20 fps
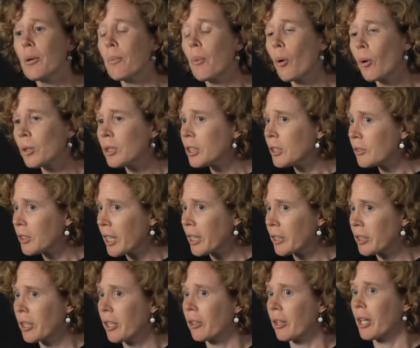importance of data
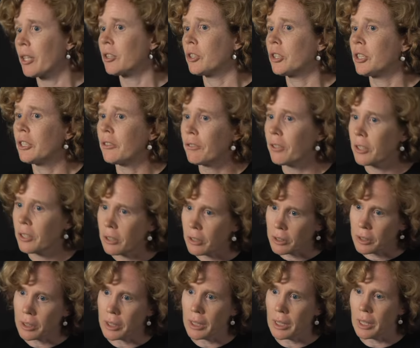center energy
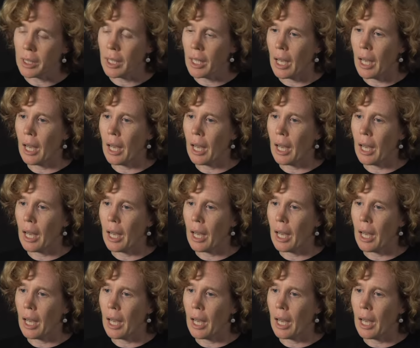efficiency.